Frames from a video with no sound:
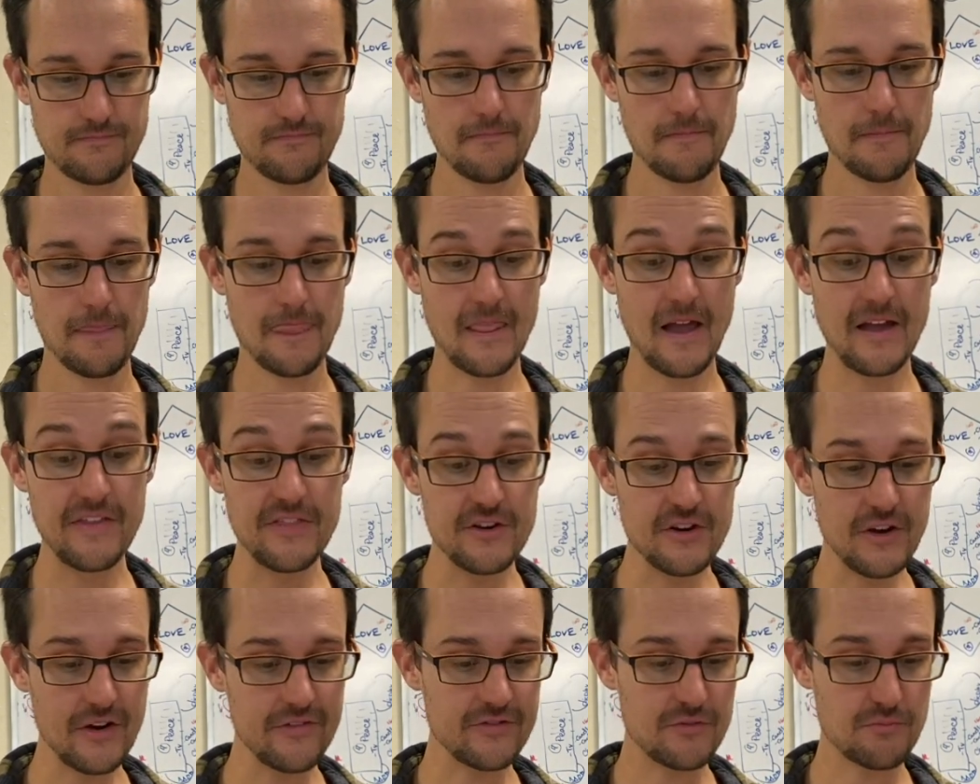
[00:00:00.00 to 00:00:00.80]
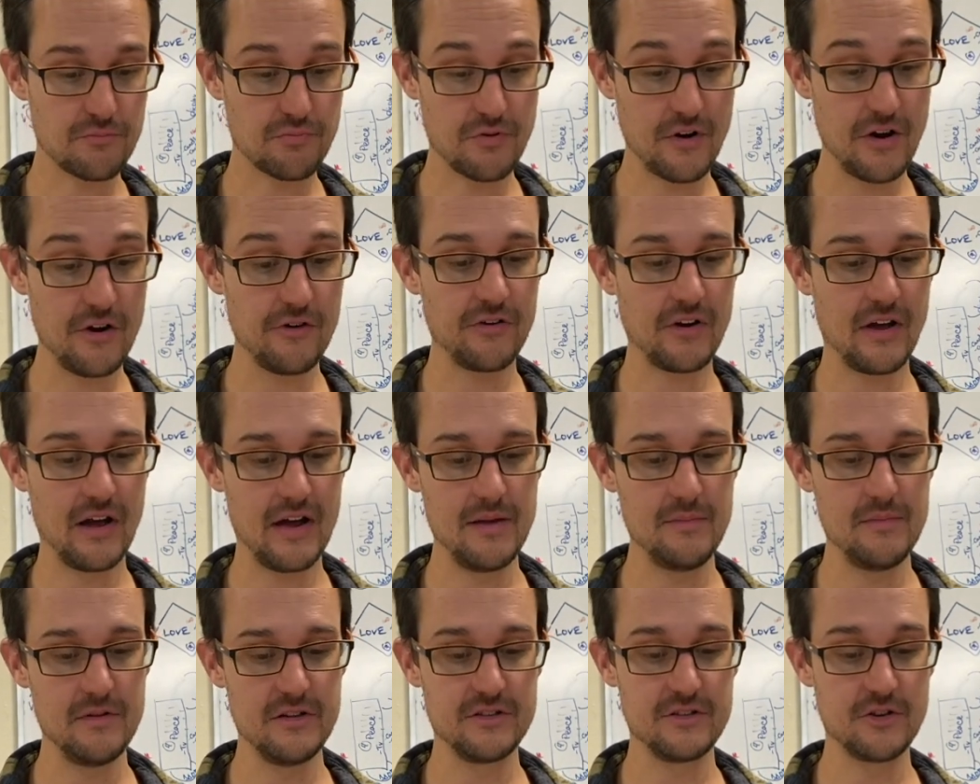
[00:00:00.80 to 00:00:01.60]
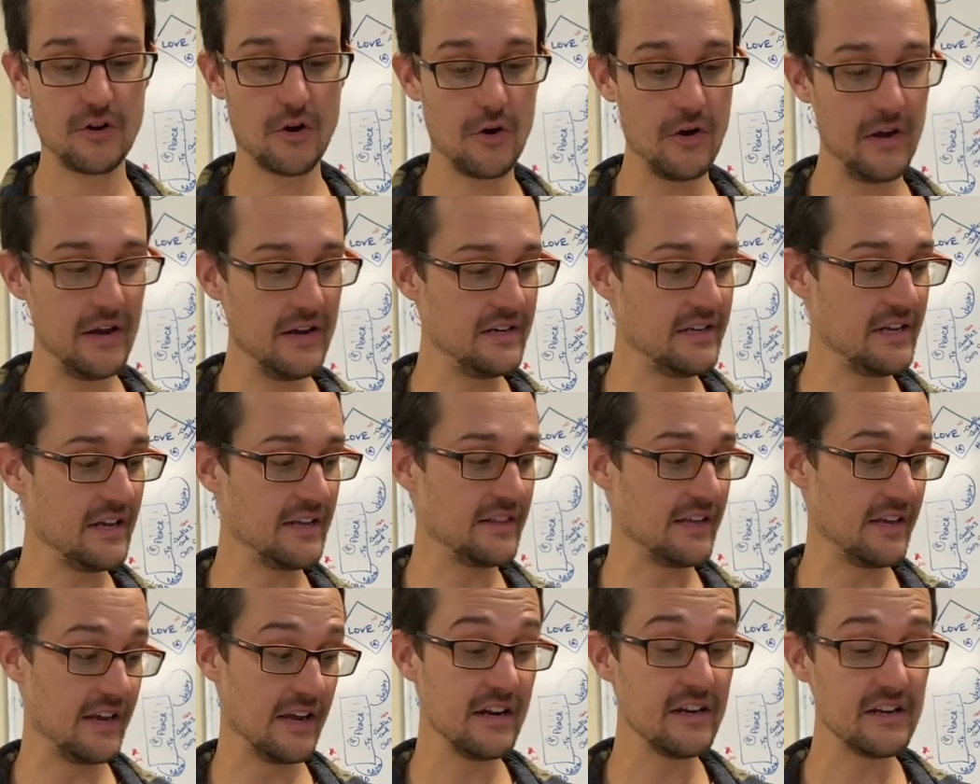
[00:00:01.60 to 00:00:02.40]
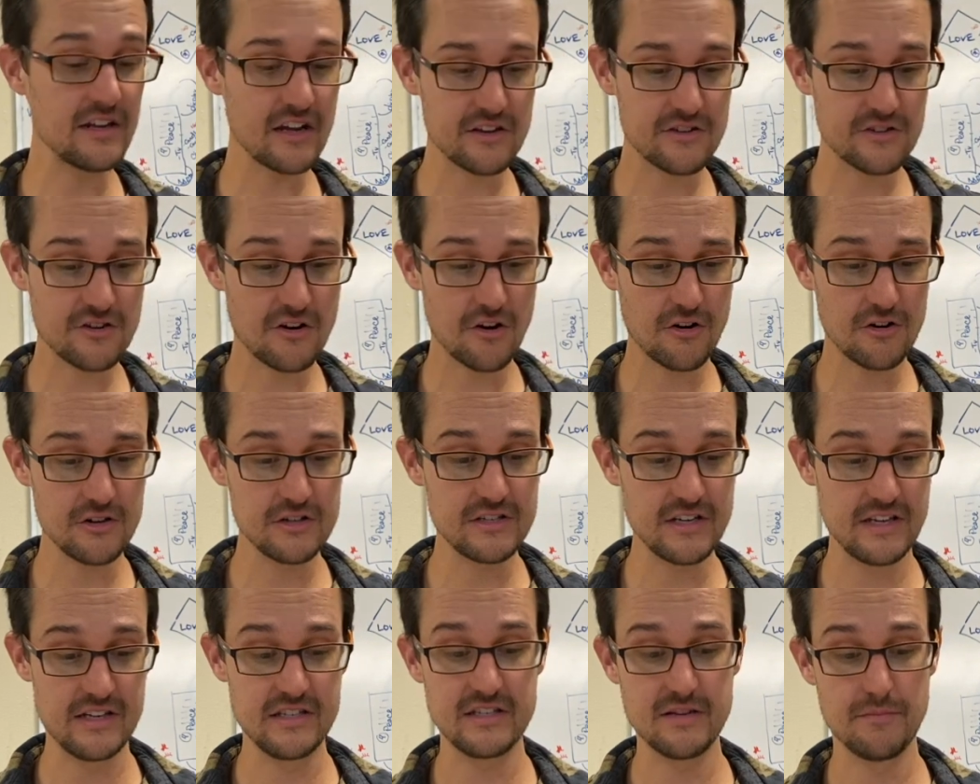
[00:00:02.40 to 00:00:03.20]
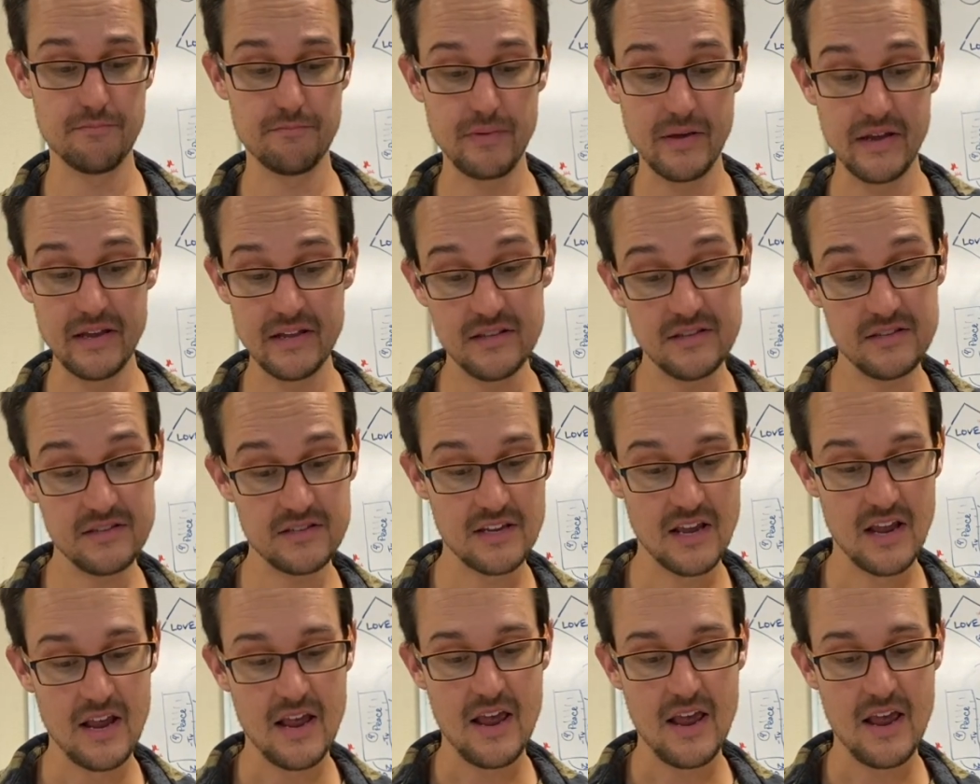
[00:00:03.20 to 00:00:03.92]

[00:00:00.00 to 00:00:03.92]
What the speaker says: And then you have some prayer time. And so go ahead and take the index cards and some pens,